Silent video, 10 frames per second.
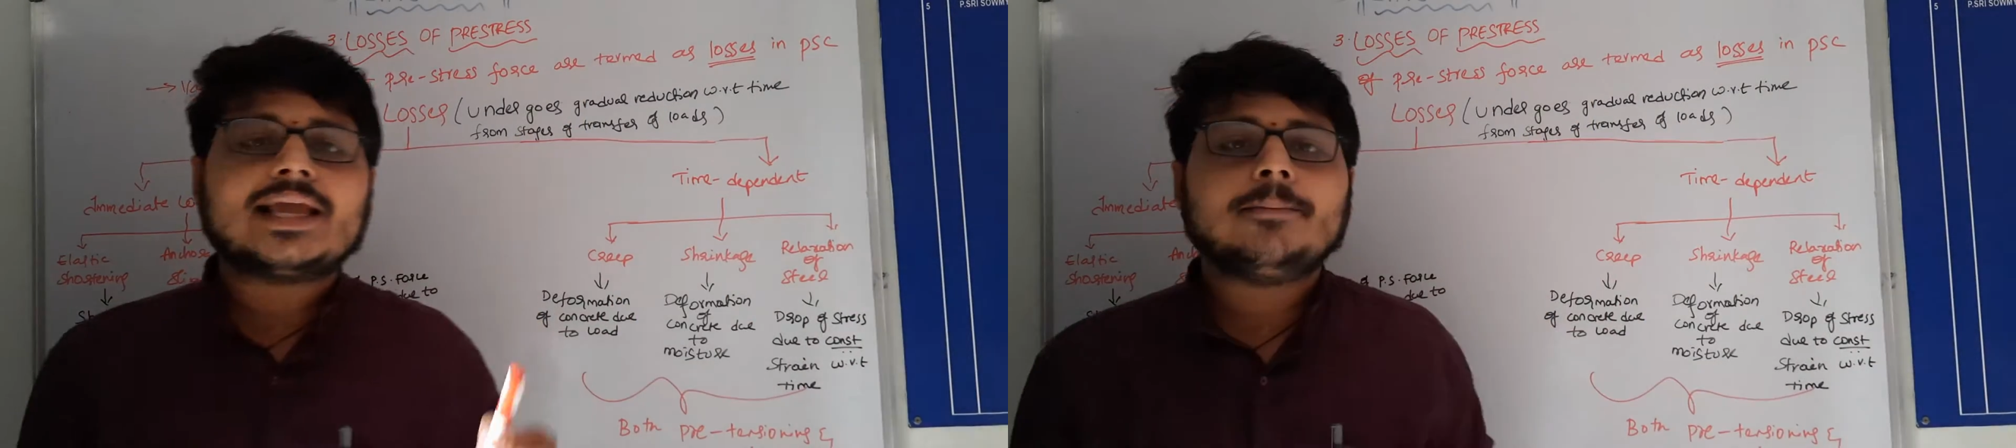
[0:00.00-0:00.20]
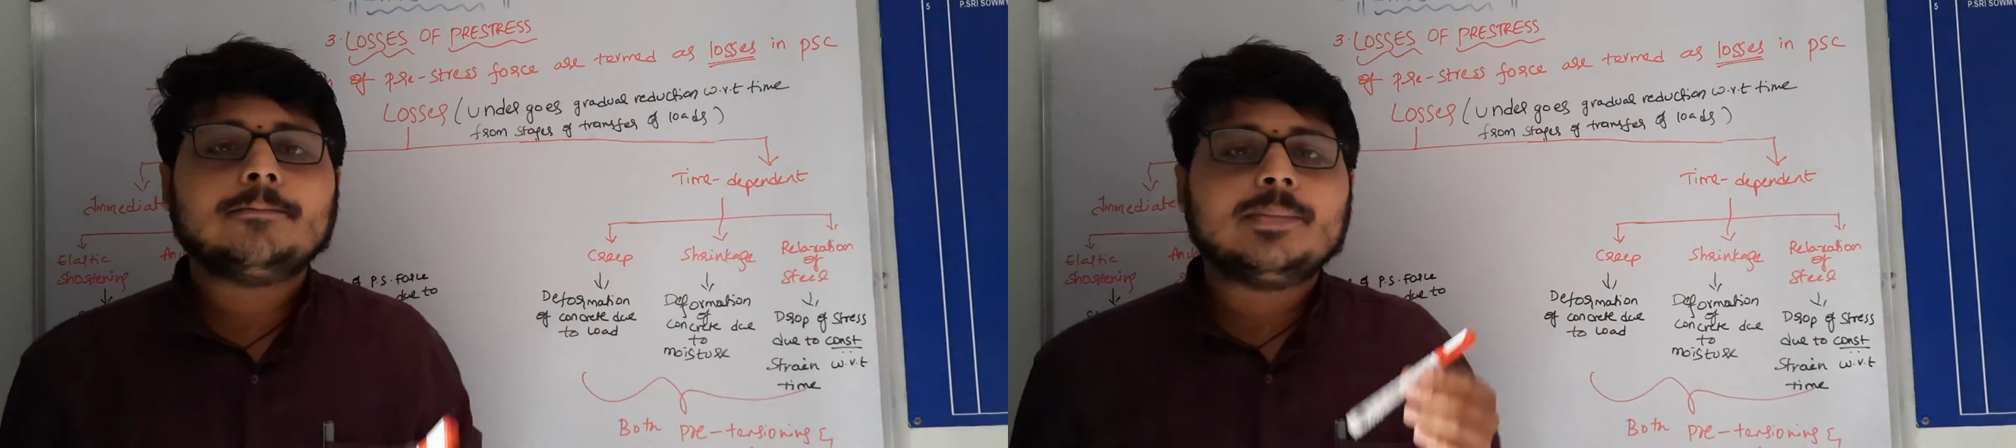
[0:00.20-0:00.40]

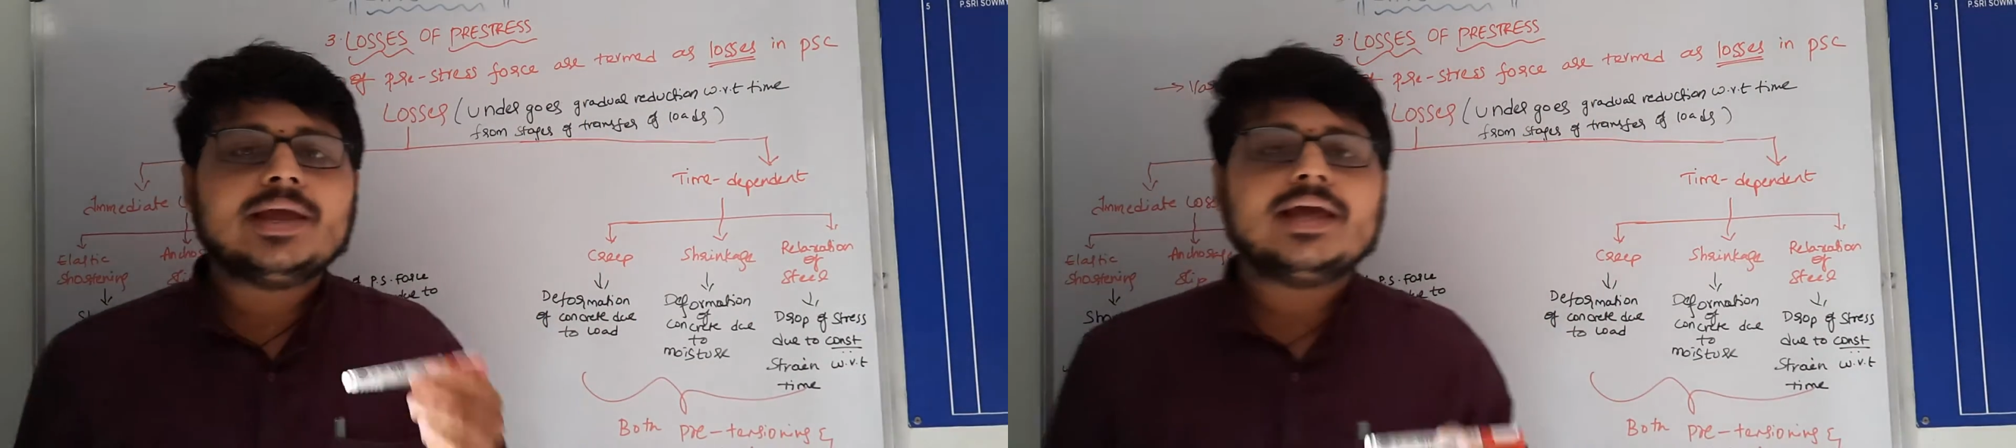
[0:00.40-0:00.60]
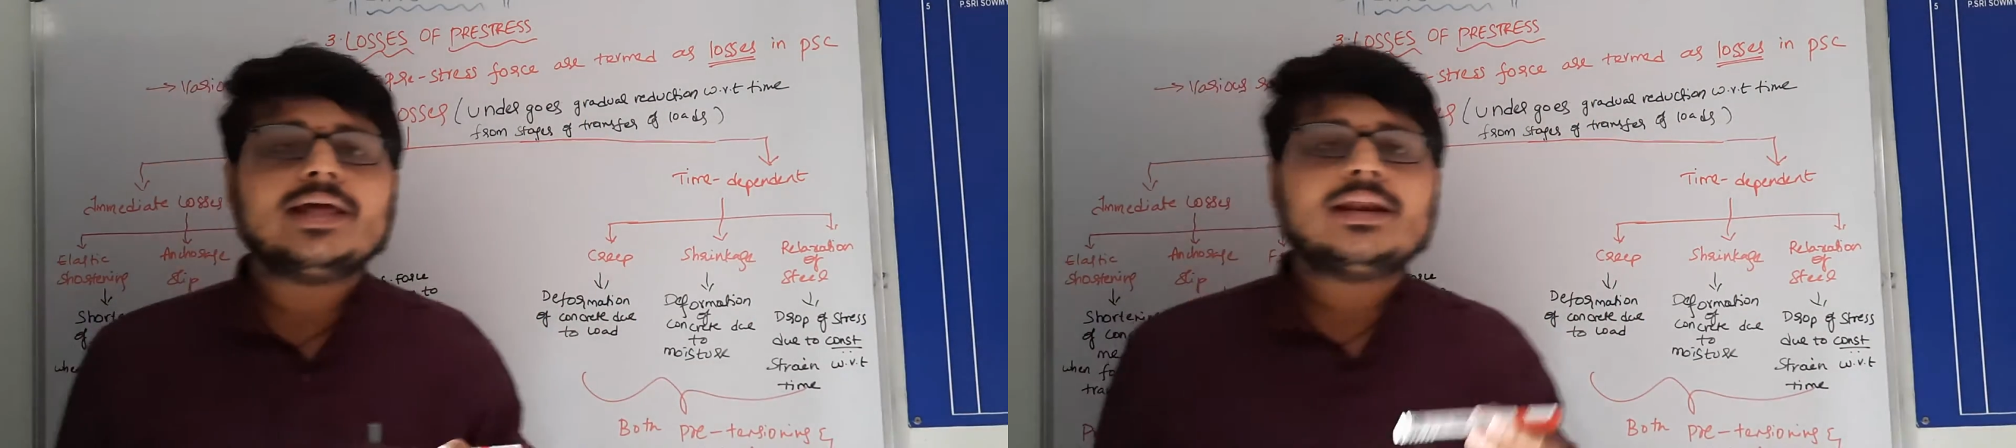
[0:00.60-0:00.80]
can
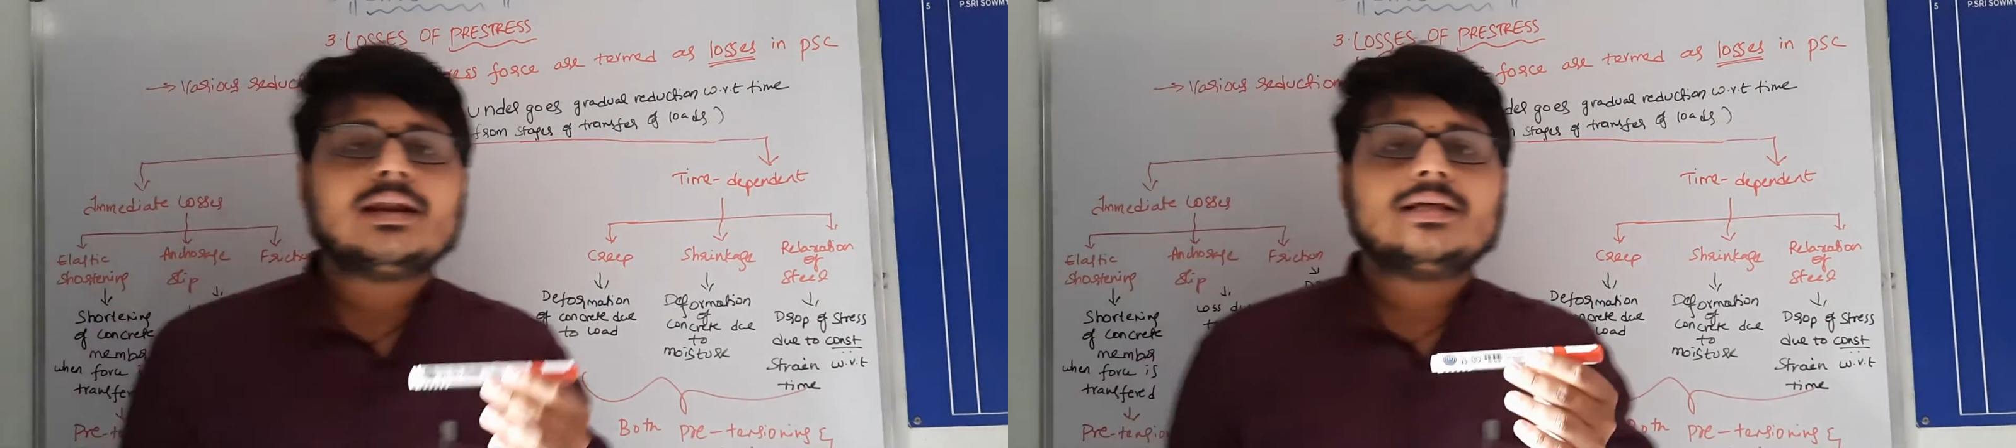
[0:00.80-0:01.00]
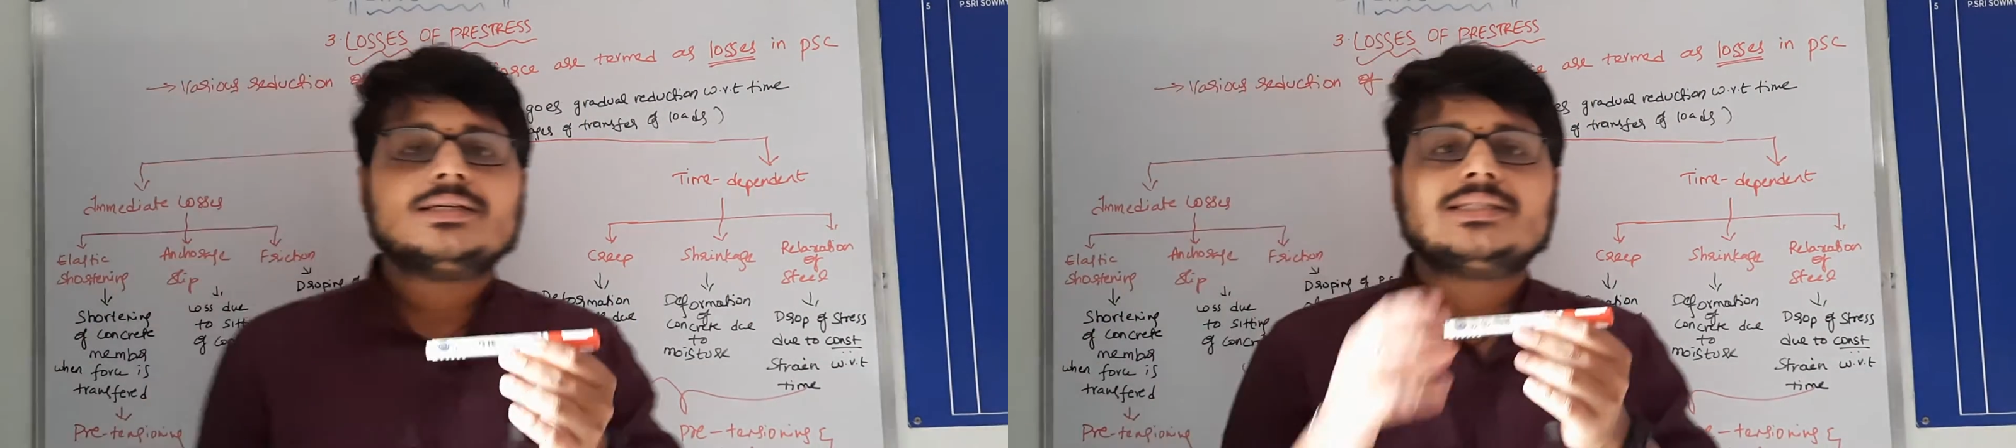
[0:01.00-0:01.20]

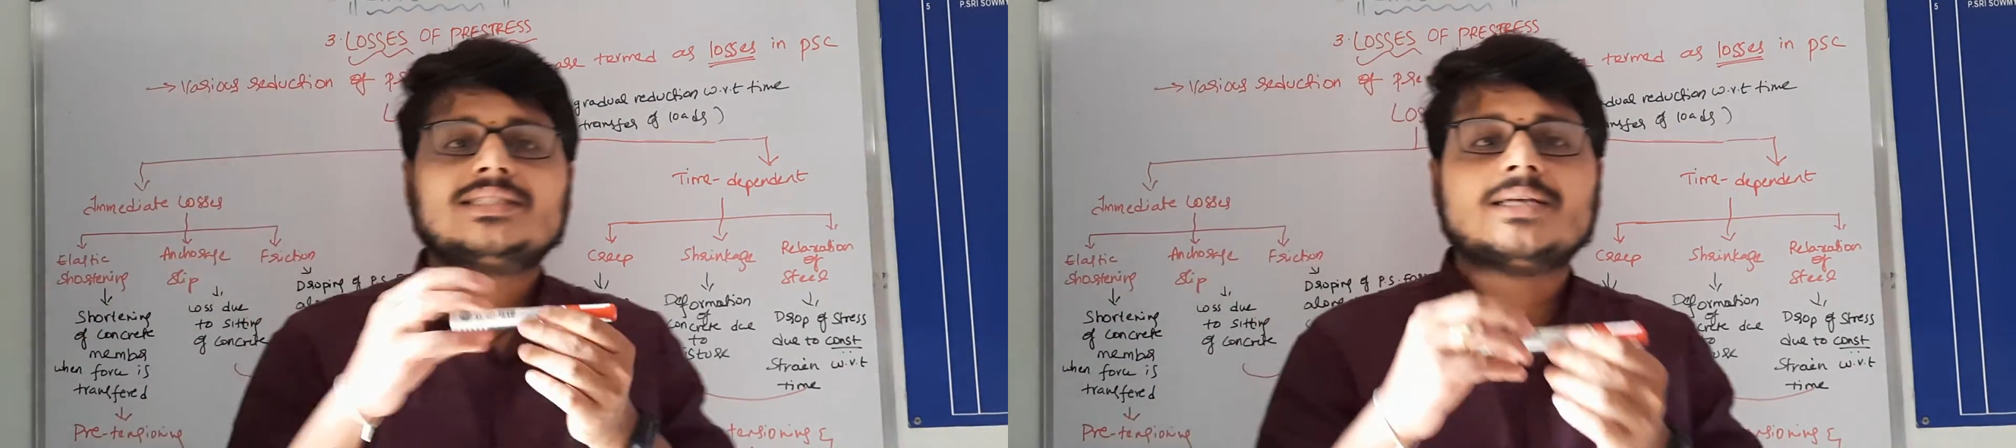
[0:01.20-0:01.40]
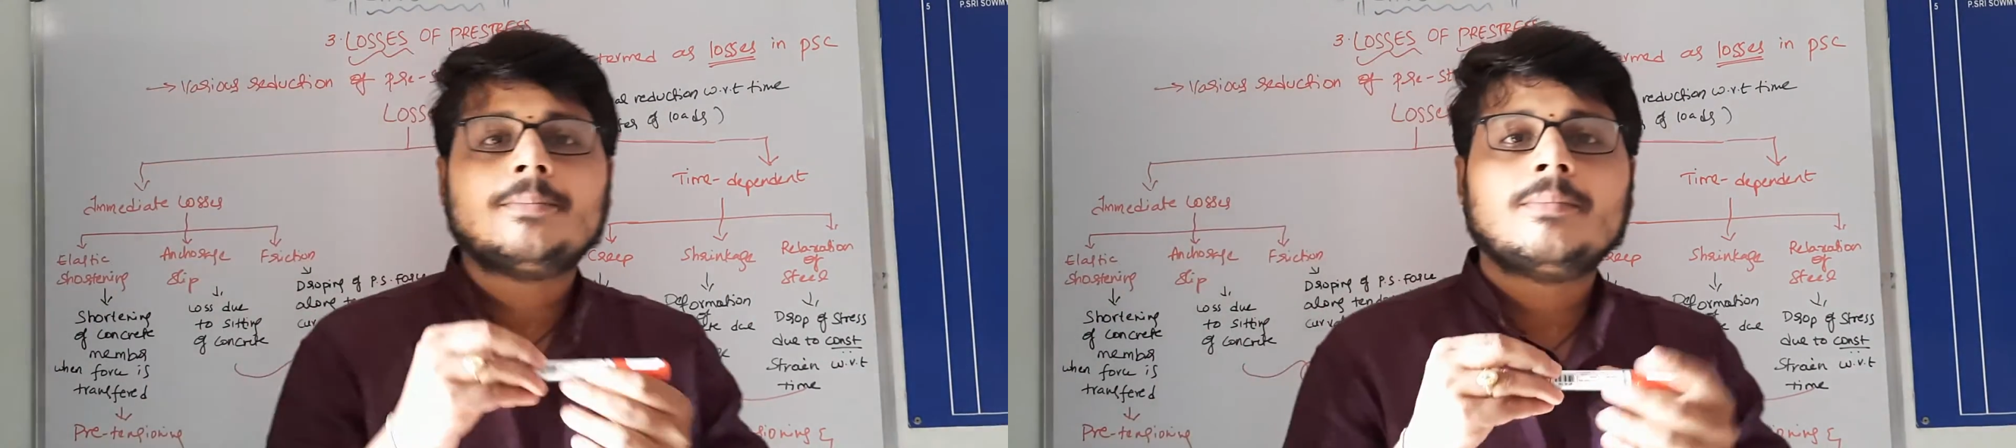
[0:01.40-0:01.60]
bear
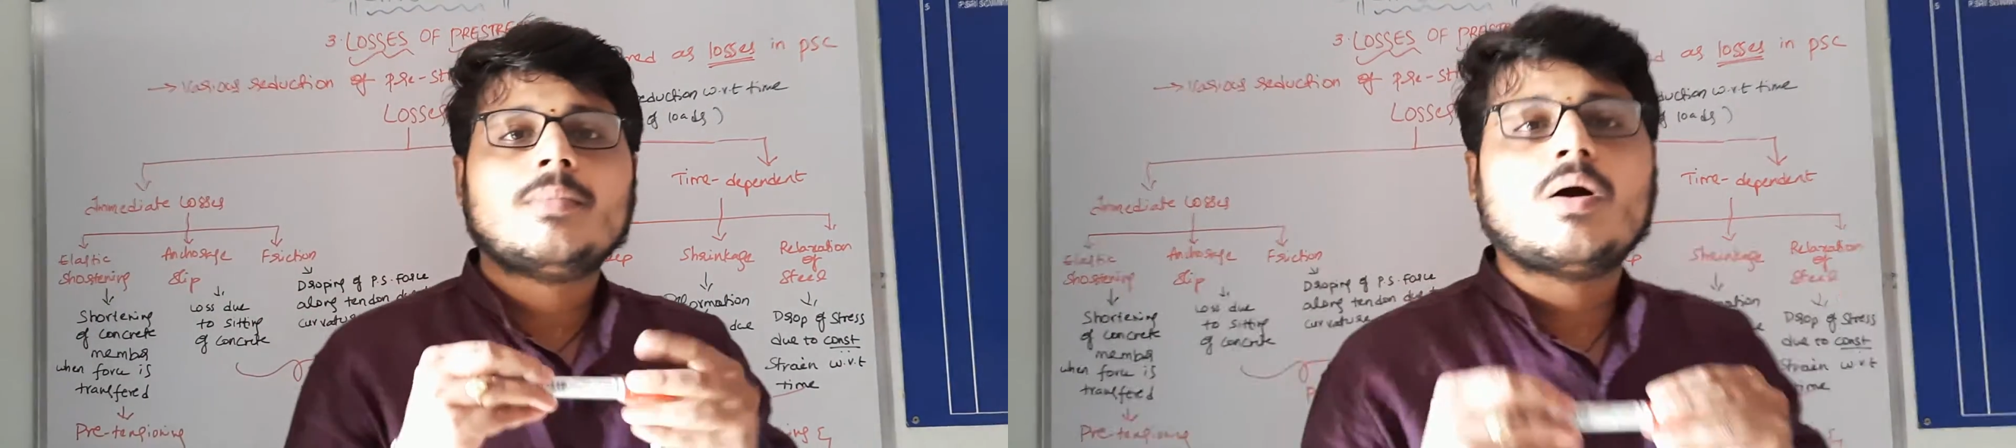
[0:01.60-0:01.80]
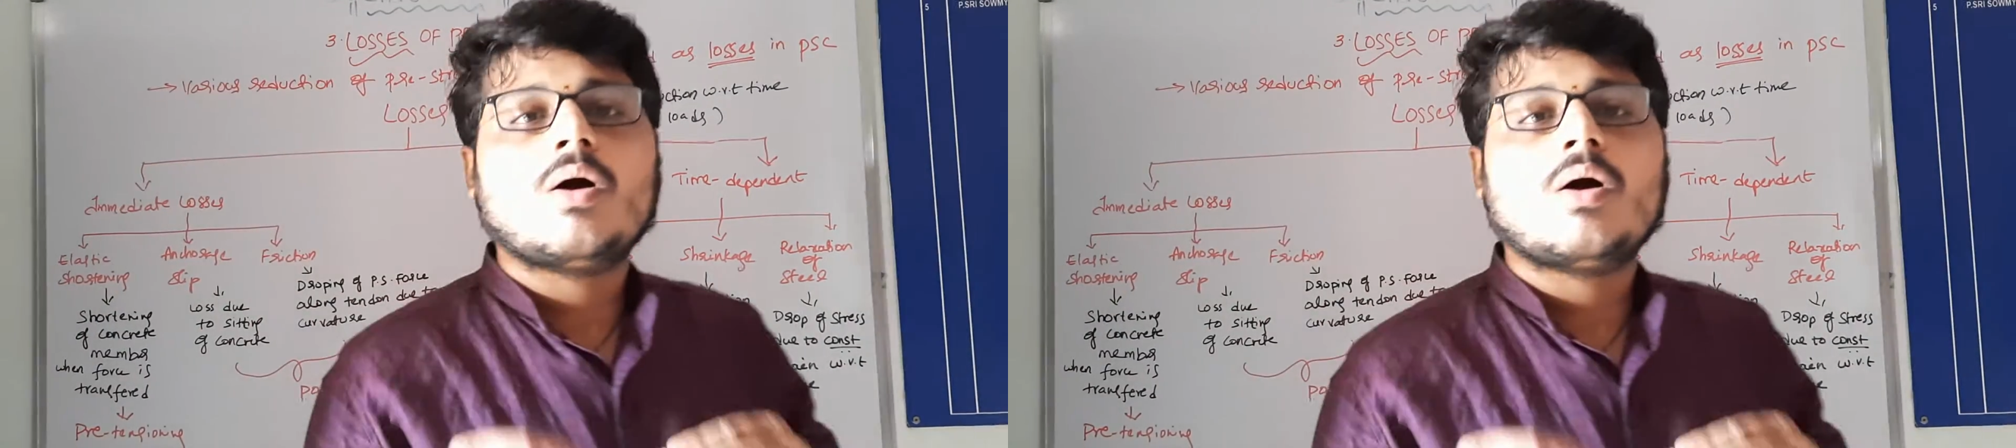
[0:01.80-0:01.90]
some